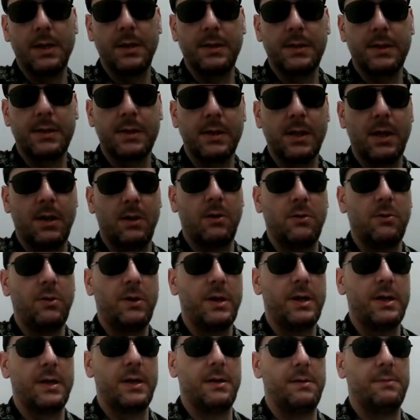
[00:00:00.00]

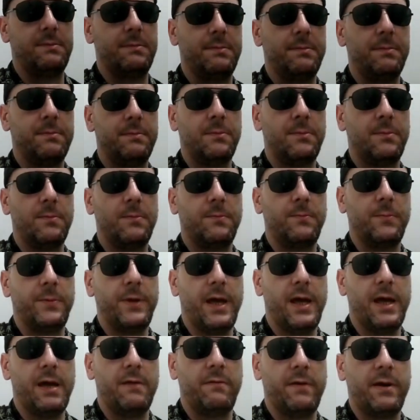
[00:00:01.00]
So
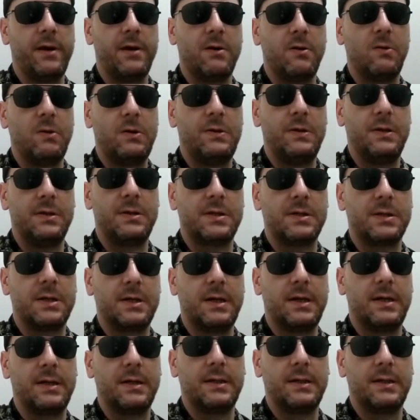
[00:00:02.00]
we have heroin, this